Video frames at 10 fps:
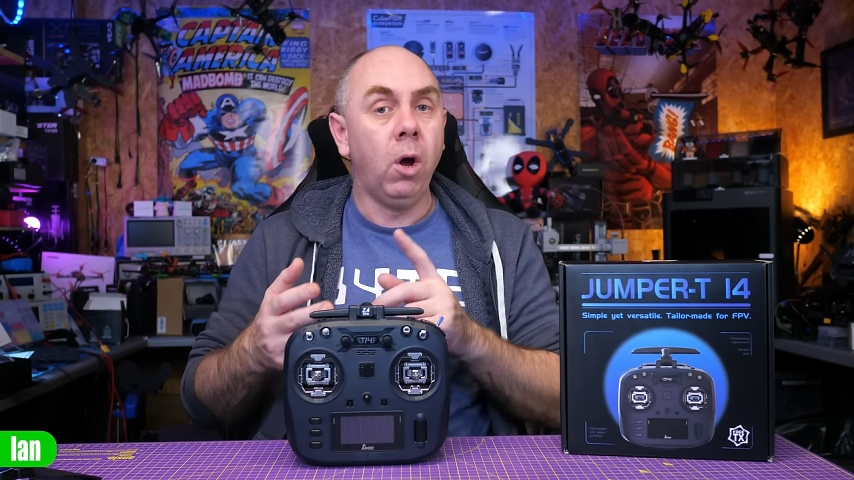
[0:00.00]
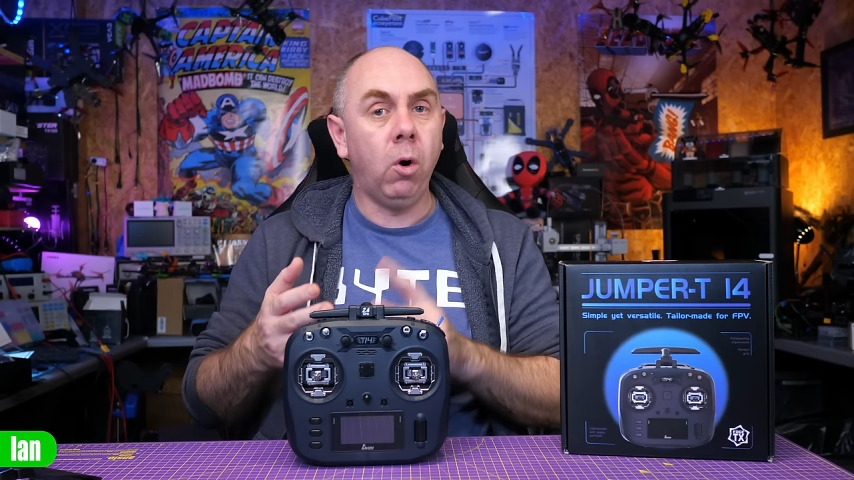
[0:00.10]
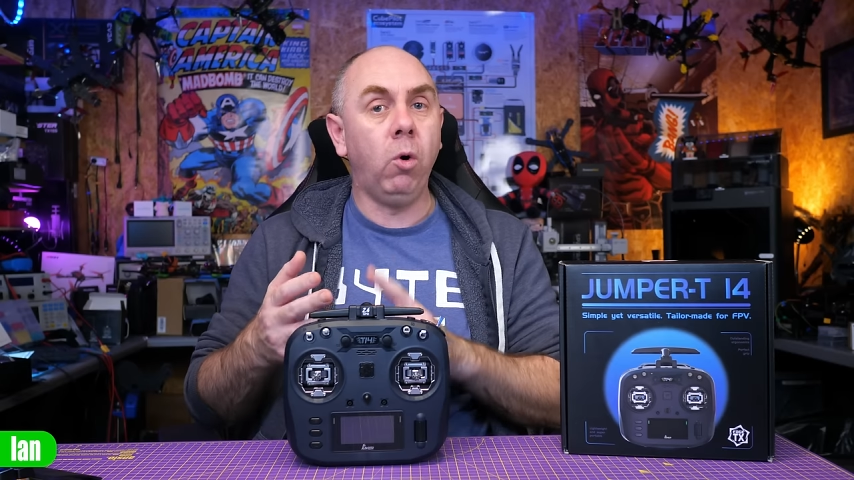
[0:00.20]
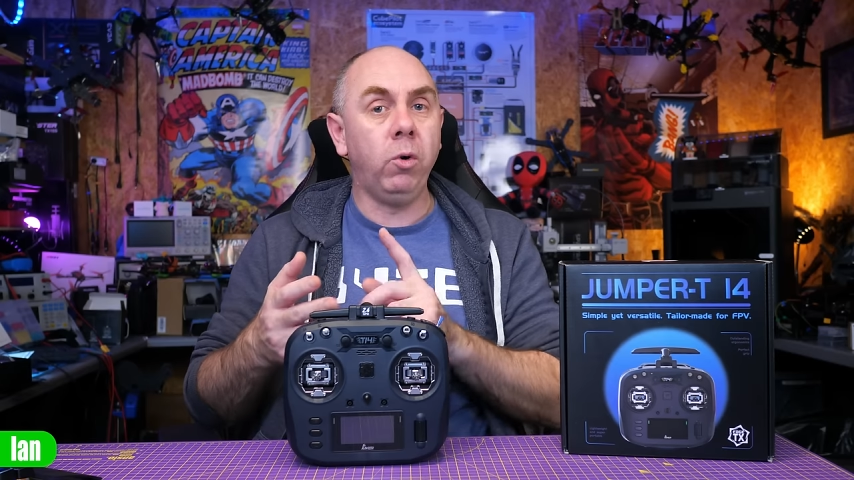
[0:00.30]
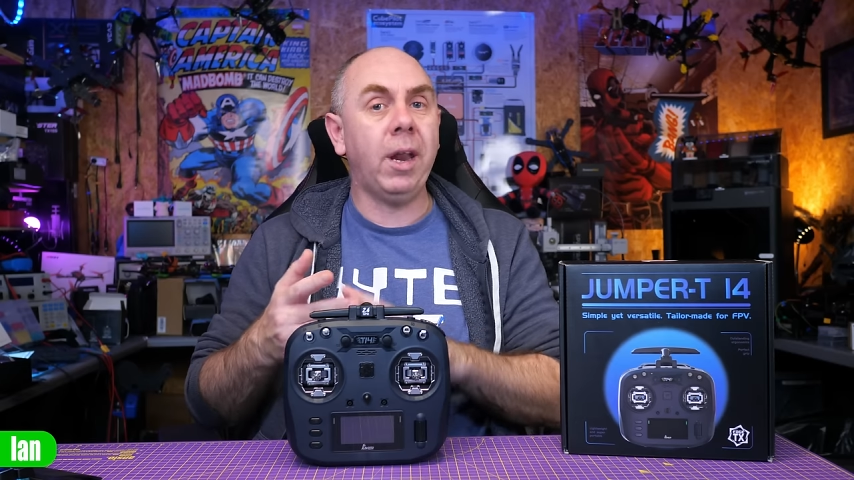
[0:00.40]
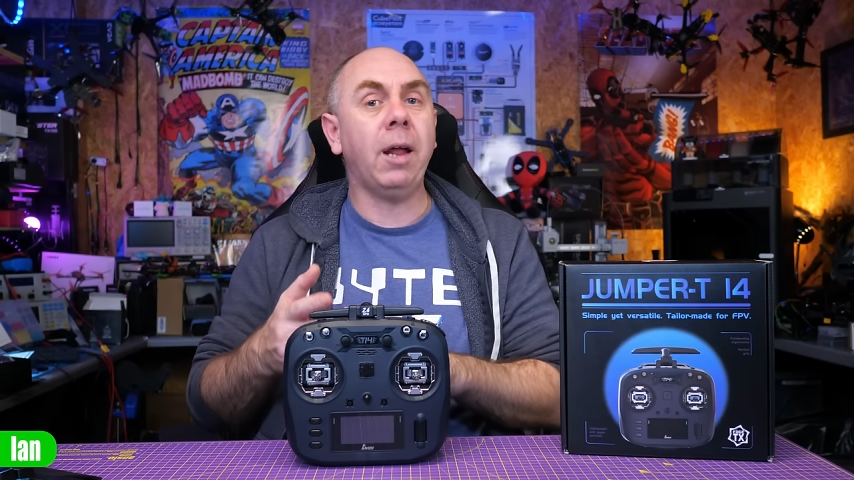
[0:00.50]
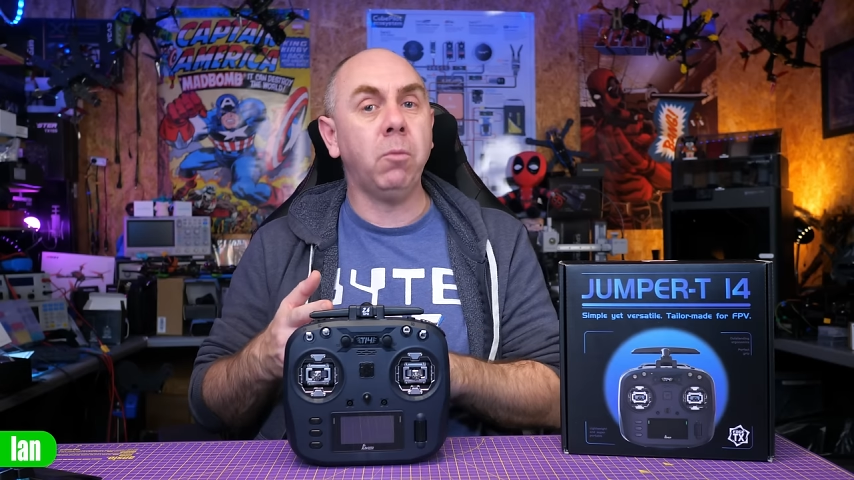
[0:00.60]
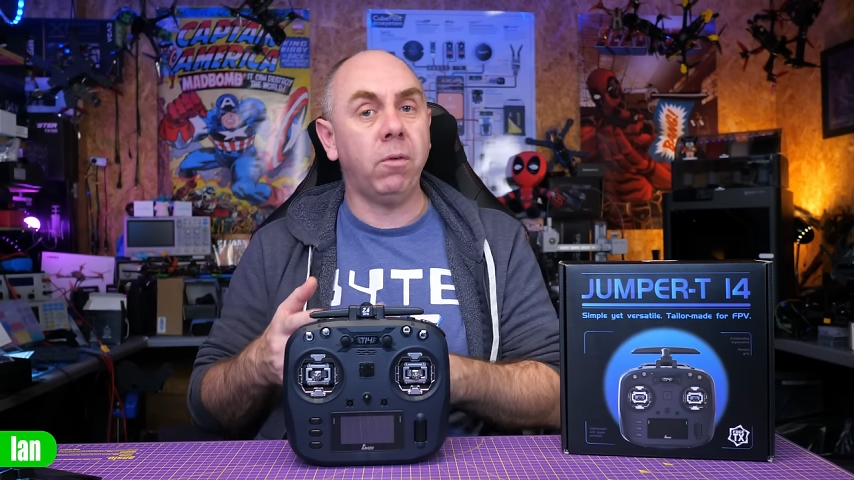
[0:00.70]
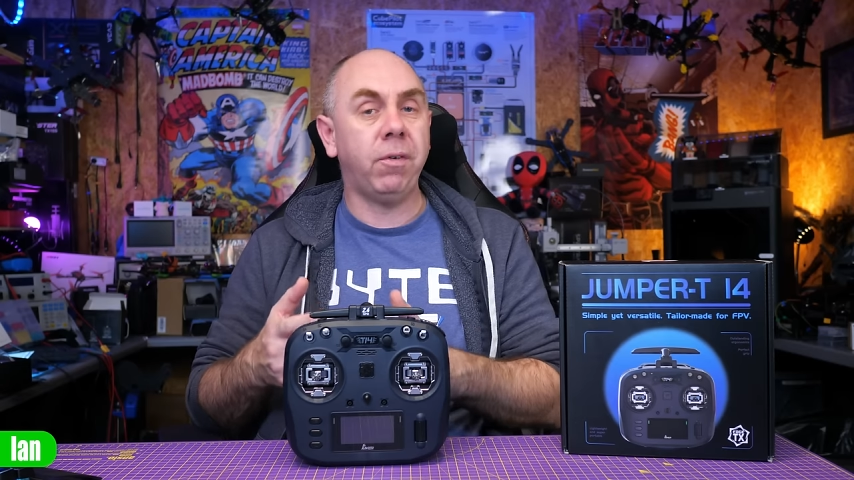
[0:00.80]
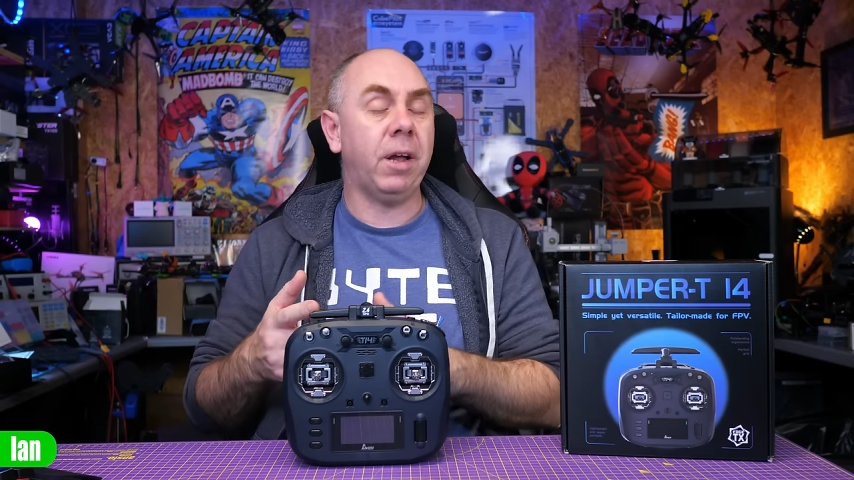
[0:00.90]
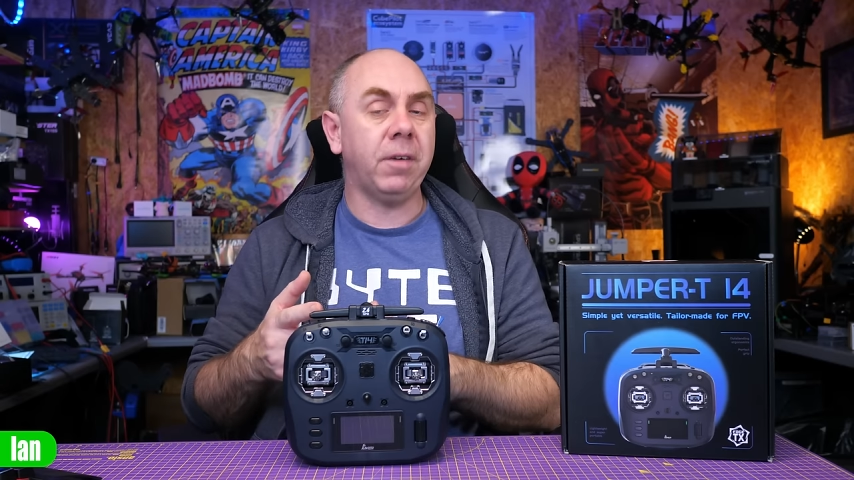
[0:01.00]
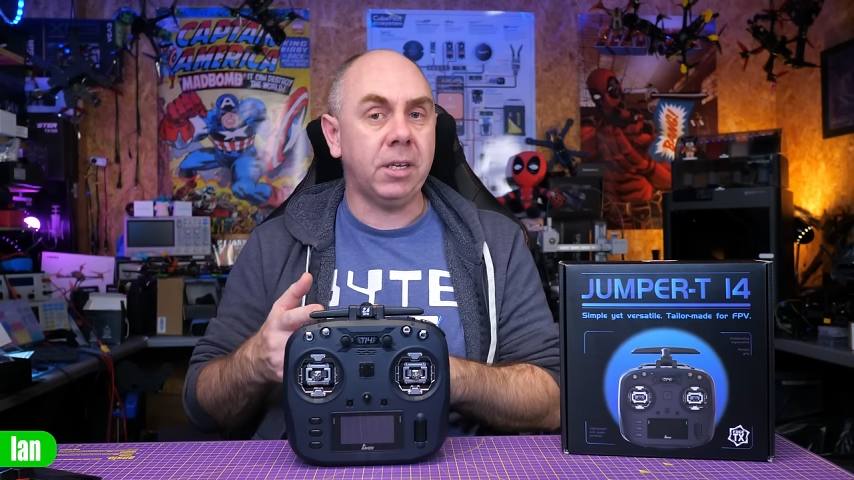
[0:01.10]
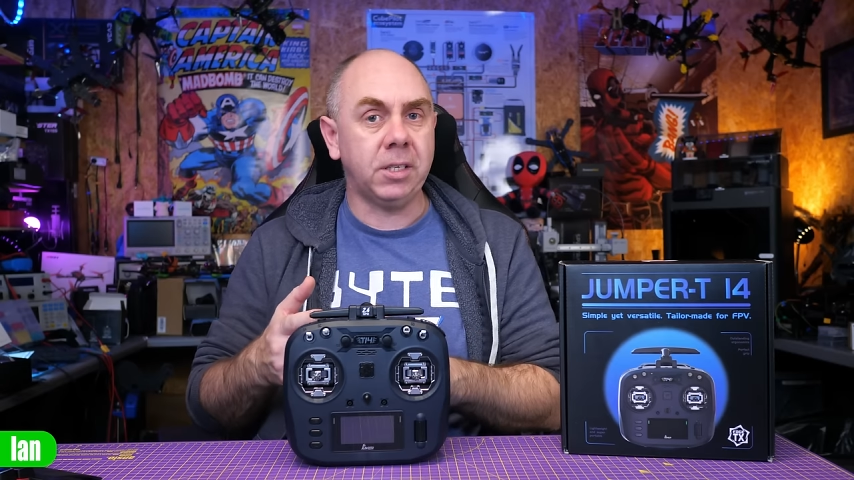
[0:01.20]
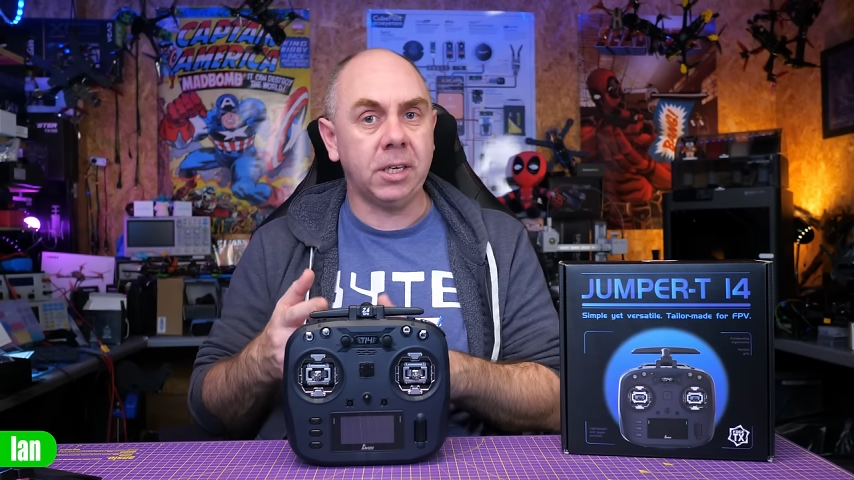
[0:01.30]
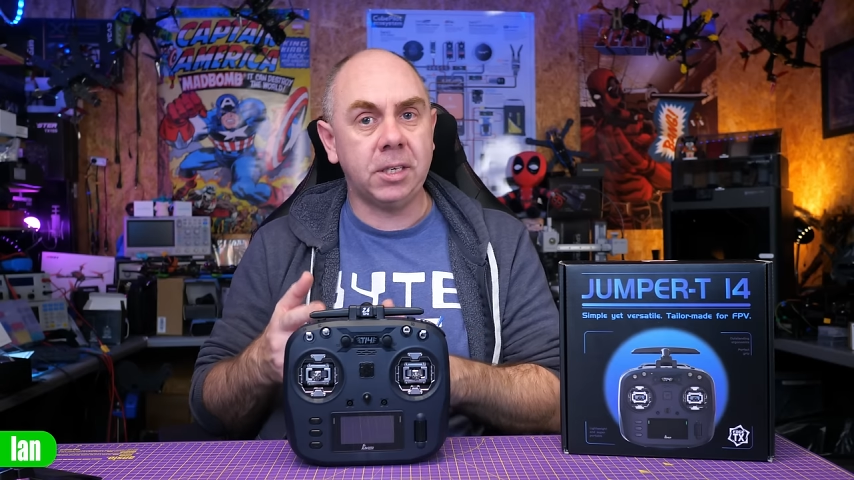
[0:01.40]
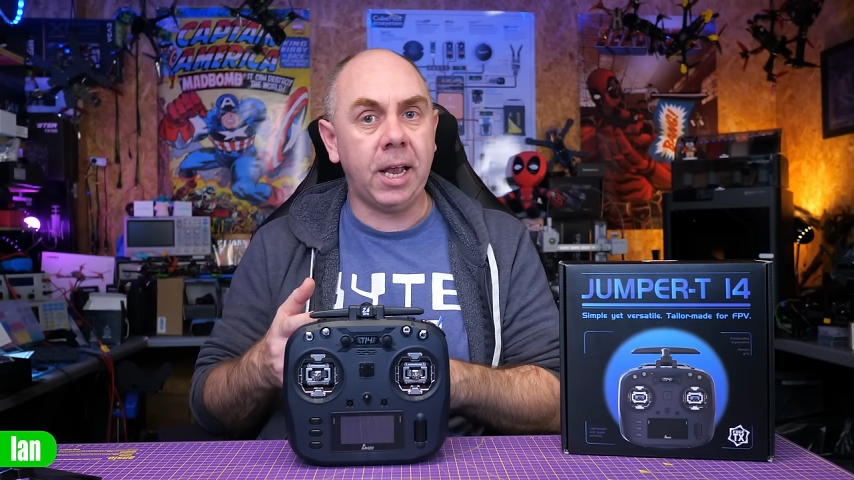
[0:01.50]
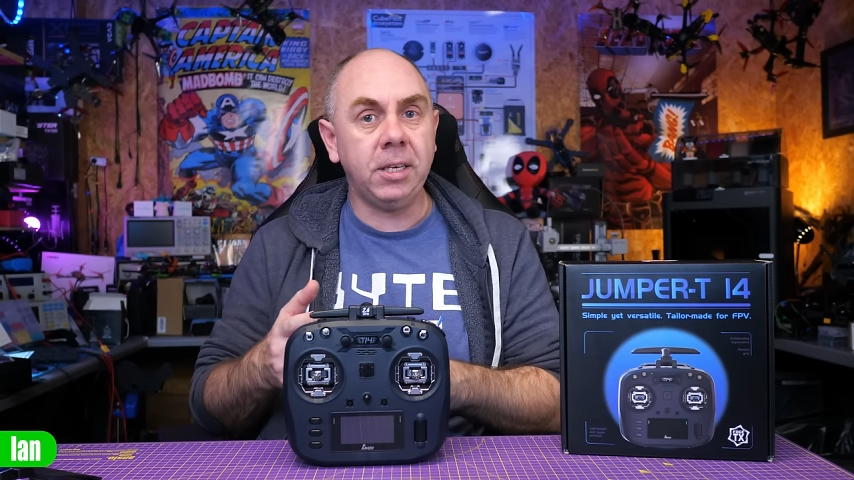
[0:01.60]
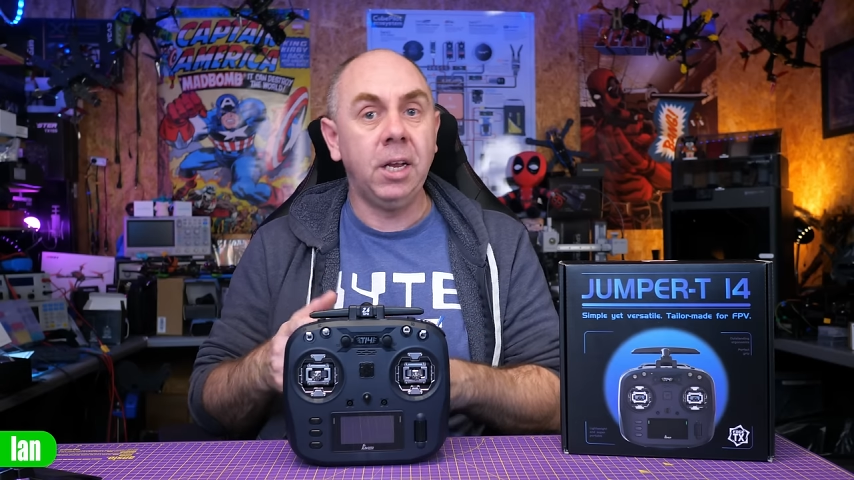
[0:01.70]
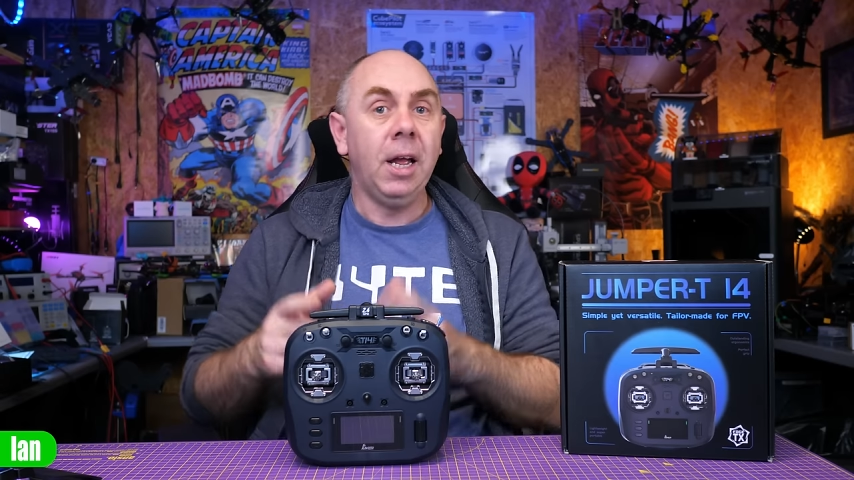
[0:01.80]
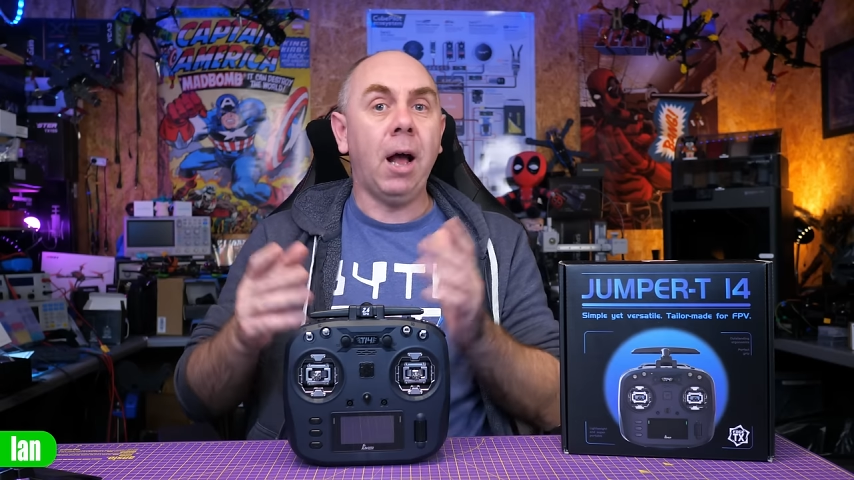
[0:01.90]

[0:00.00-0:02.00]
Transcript: or 915868,